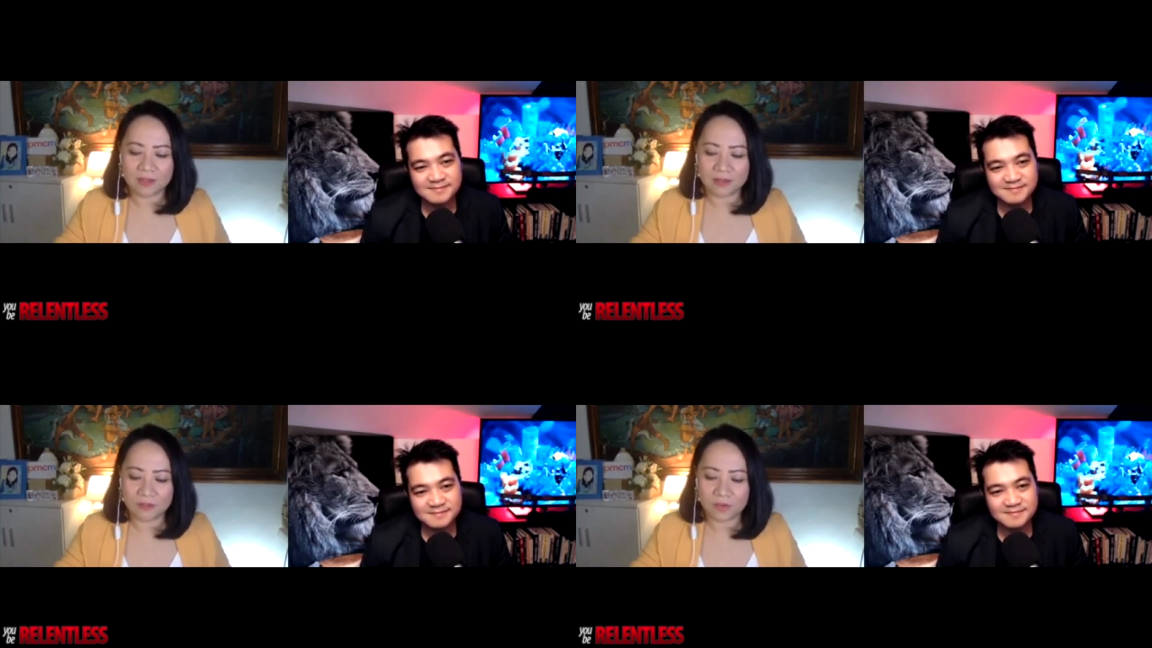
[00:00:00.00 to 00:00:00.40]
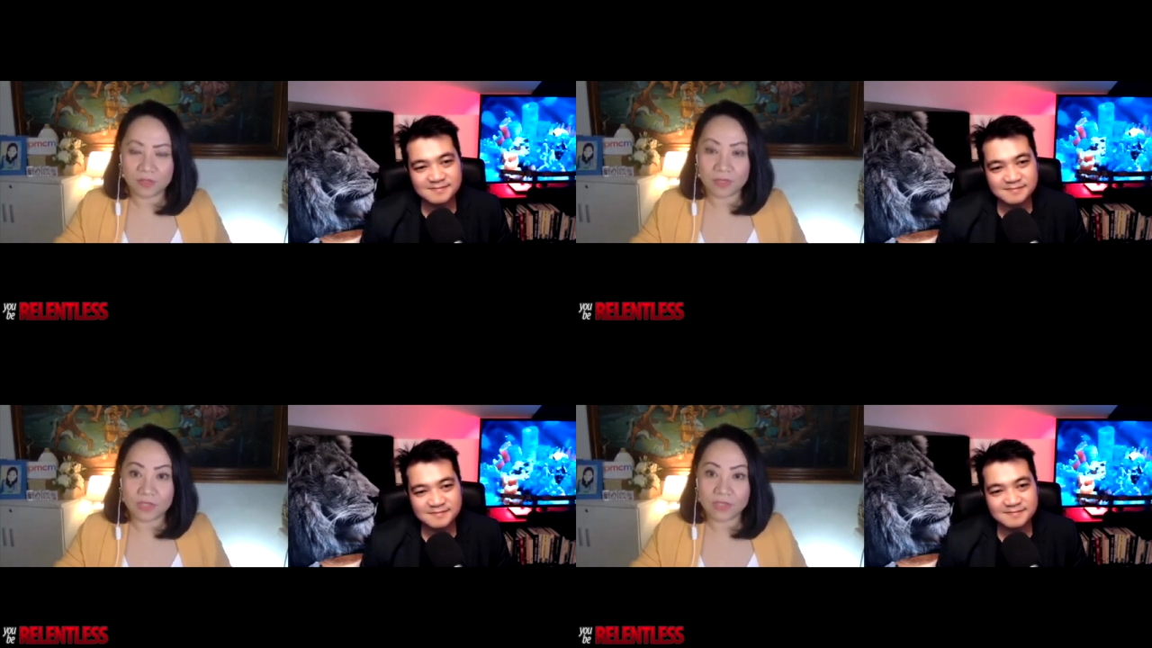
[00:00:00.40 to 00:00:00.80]
Speaker 1: for the
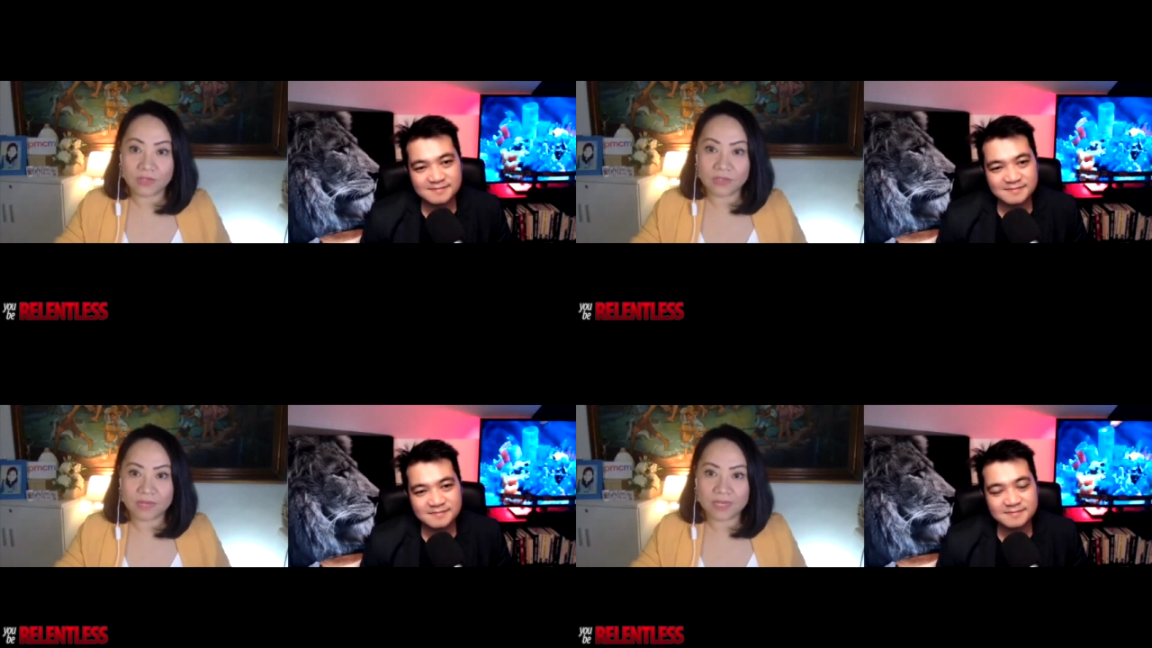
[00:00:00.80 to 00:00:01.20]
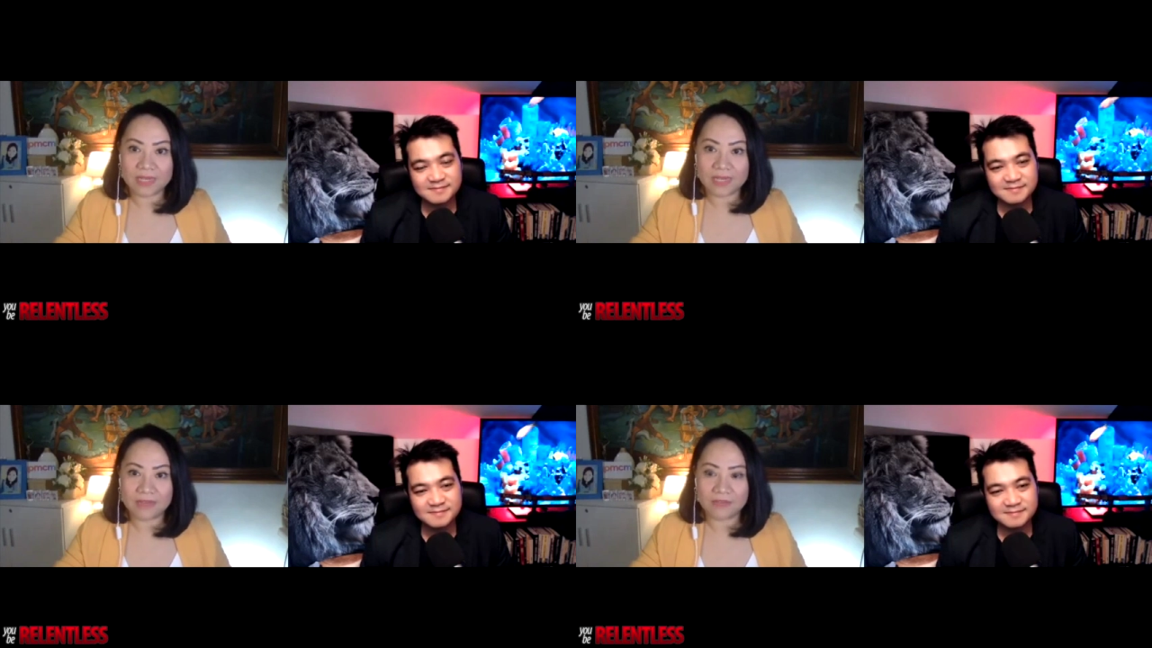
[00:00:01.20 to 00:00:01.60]
rest of my
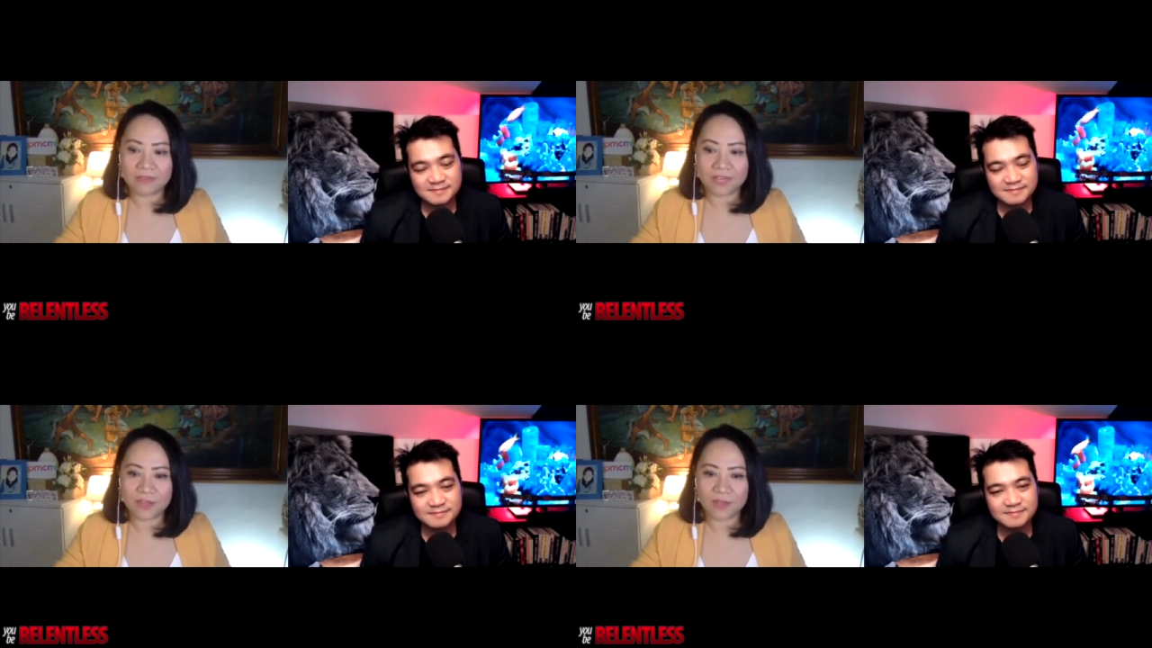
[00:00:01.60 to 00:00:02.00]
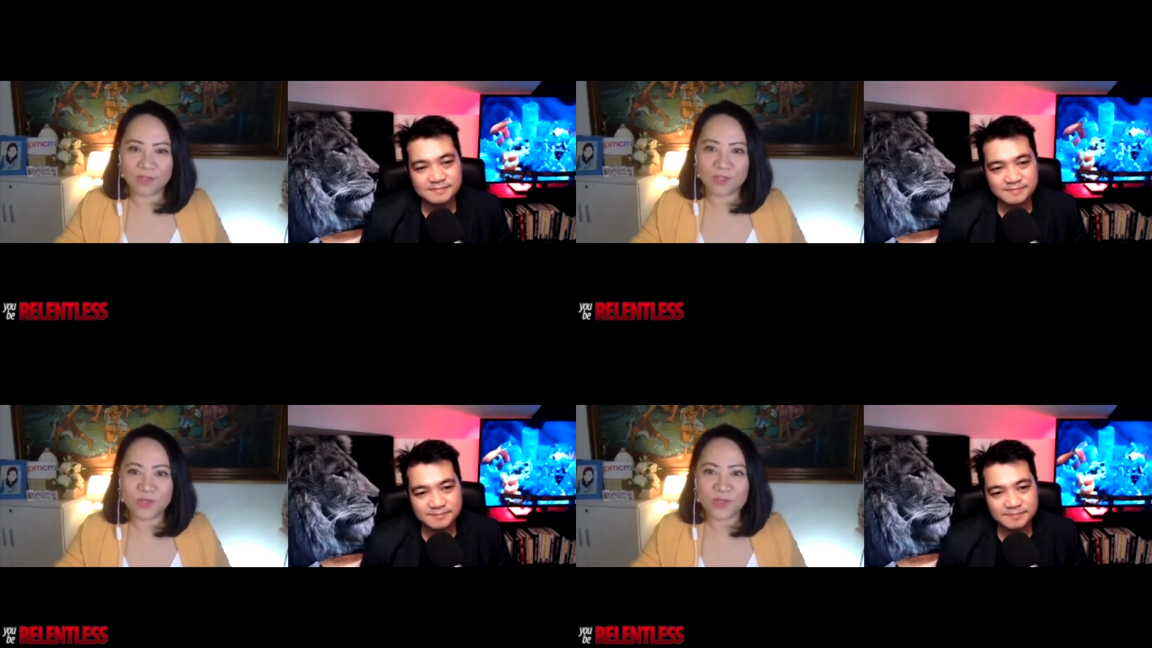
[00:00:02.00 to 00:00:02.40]
life and
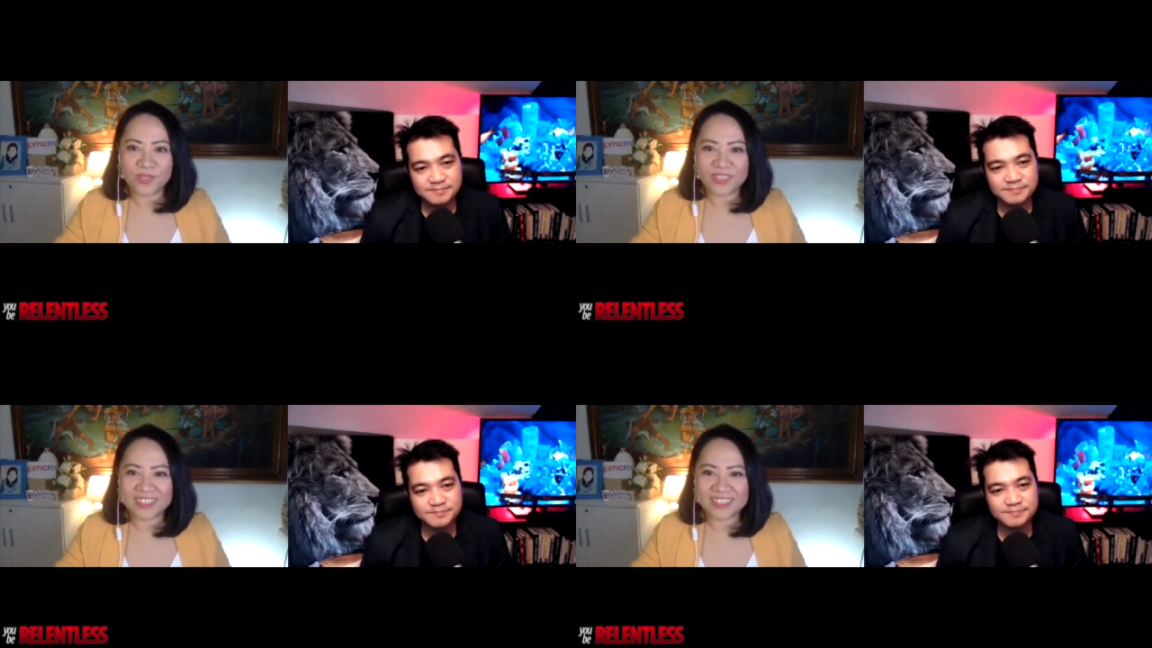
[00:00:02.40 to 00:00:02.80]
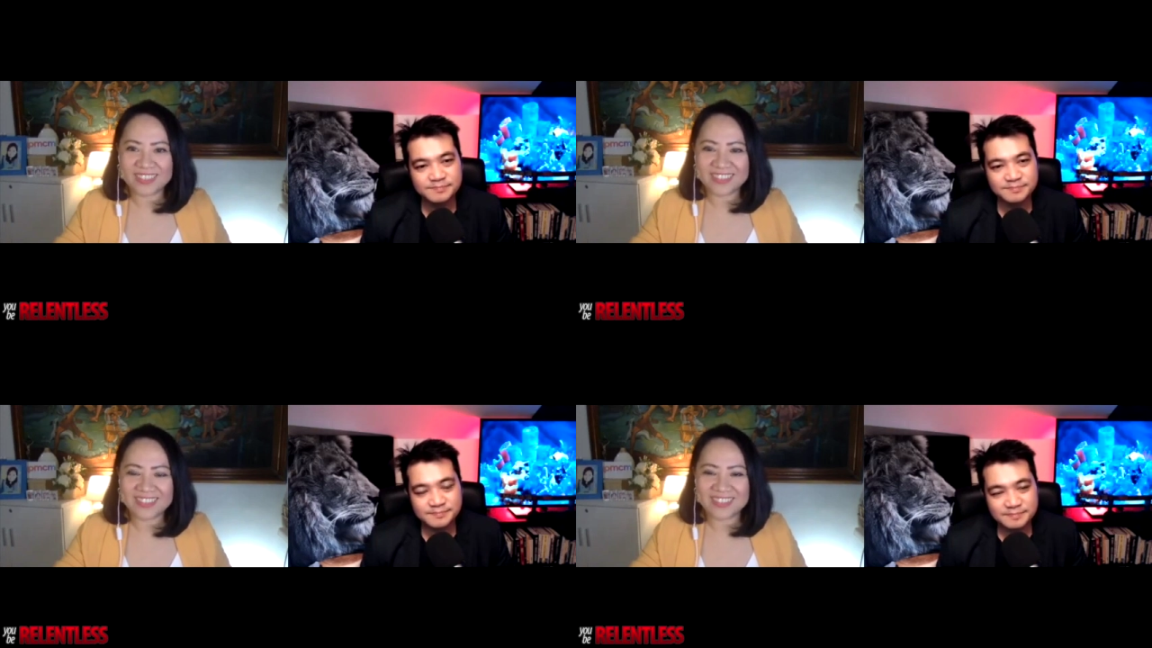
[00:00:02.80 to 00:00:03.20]
also
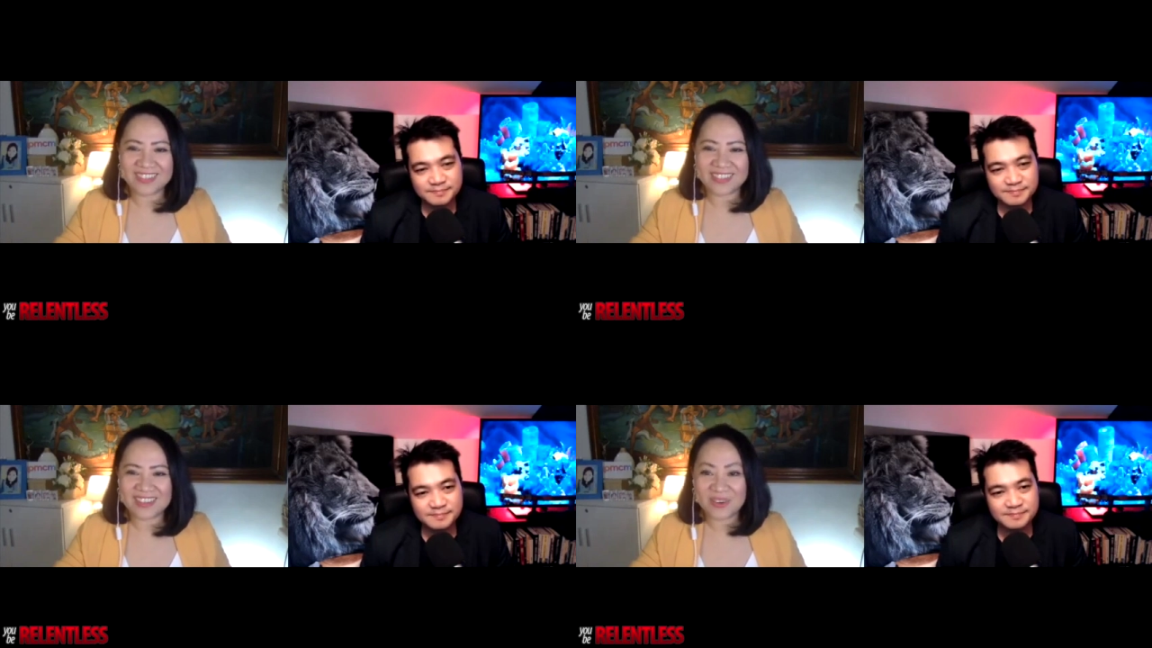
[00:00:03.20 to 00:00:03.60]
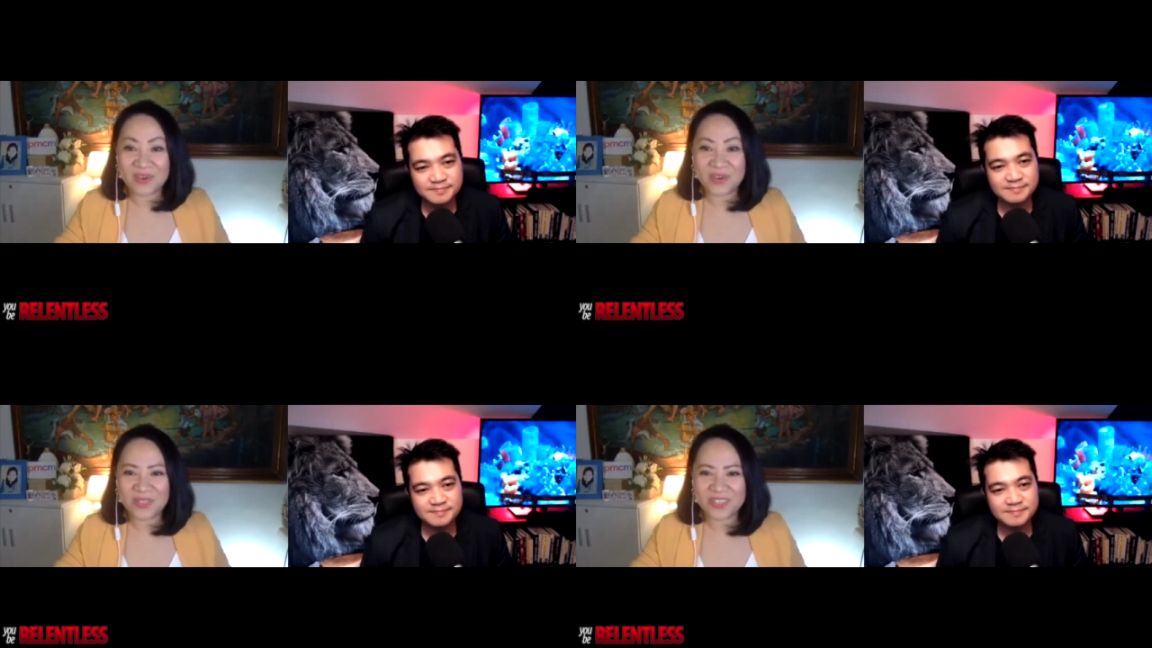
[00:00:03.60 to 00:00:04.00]
uh, grow
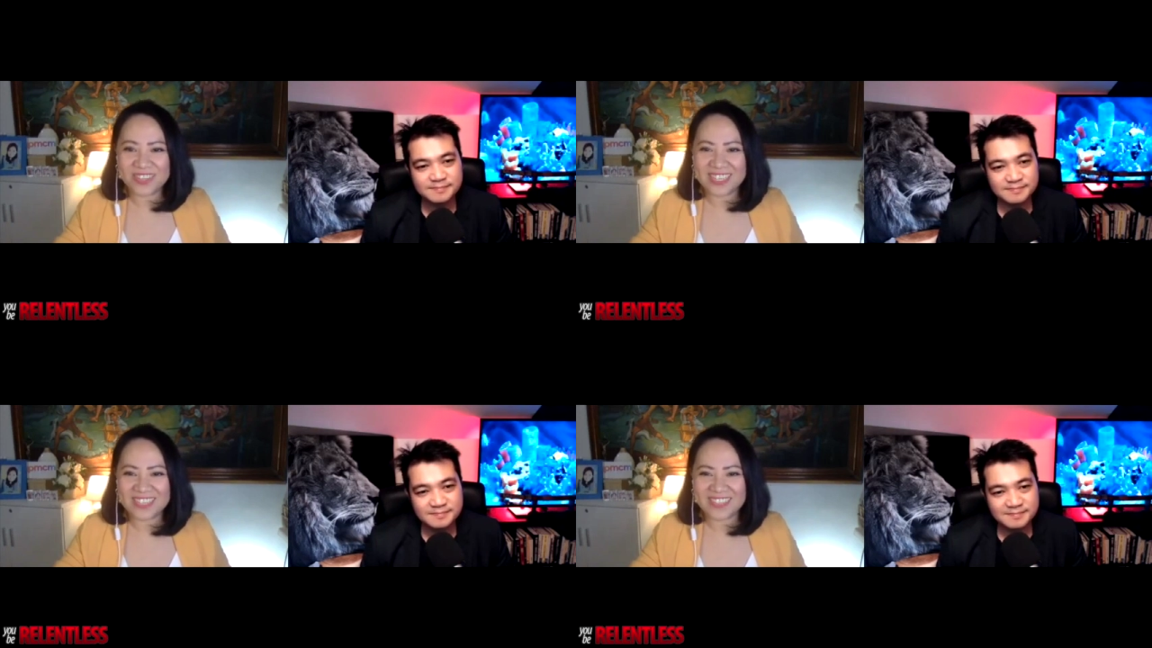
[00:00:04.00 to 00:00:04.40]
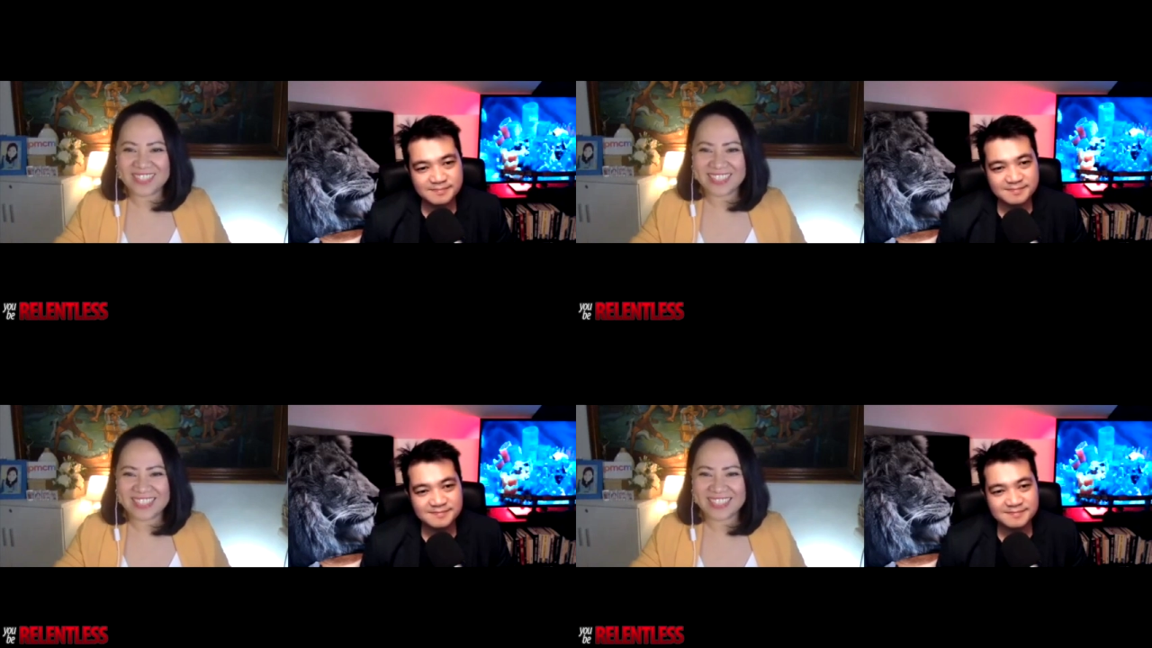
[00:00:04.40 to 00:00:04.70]
old gracefully.